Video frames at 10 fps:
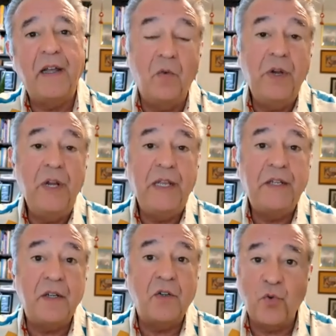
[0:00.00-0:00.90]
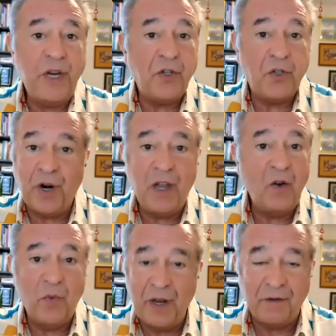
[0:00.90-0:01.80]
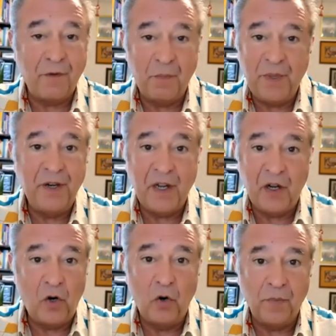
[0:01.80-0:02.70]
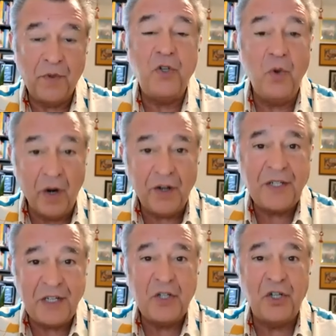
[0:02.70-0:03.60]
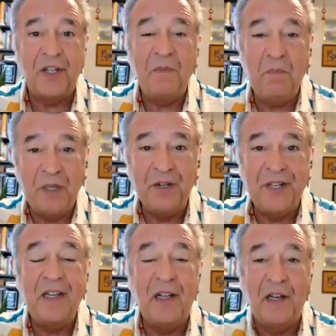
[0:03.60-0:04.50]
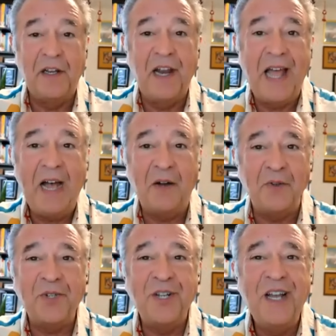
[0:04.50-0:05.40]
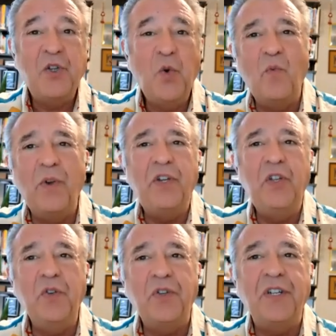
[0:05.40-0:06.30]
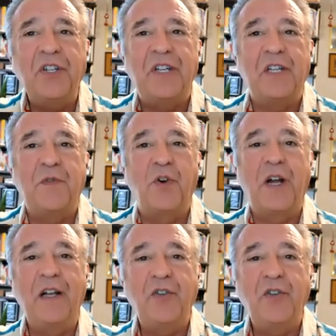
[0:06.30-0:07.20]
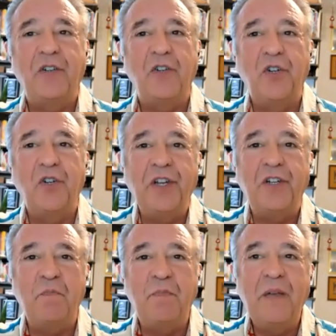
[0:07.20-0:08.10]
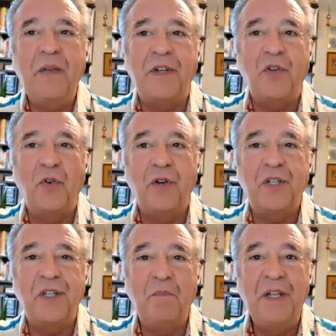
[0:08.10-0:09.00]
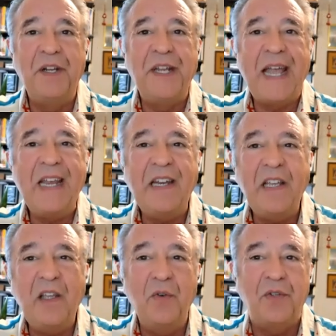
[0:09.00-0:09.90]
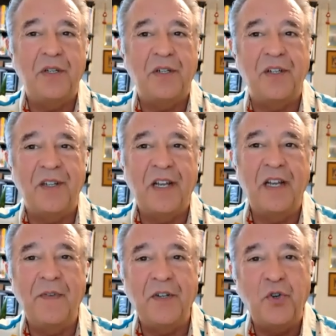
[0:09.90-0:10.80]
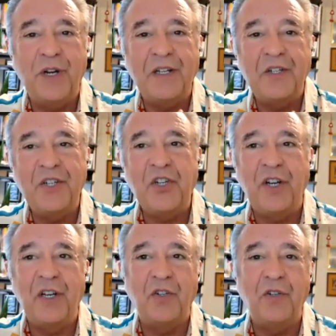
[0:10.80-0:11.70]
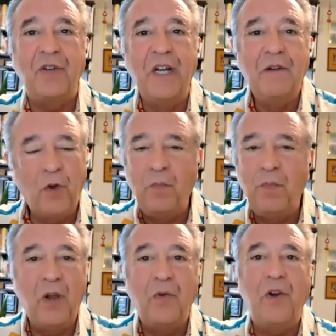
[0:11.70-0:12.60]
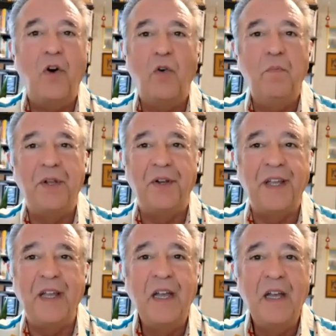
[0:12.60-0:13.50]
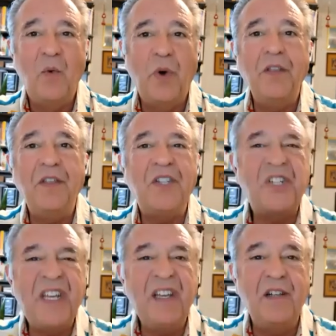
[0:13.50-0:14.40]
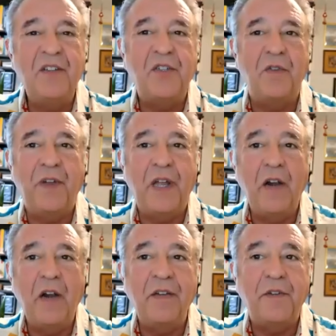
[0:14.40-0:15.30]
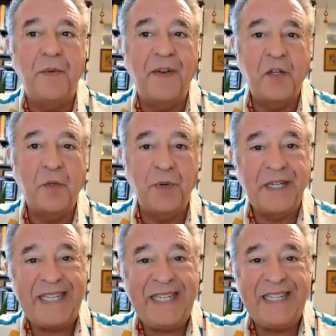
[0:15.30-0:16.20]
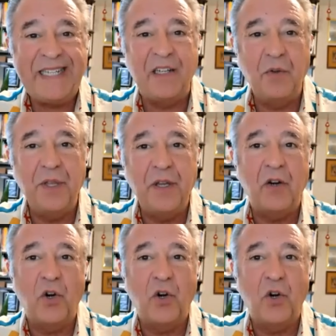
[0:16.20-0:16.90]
really is a great trial run for building a home, because you are essentially building a little house. So what do you suggest for contractors looking to pivot towards building ADUs as a kind of a transition into full-blown home building? What are the skills or areas of expertise that you think are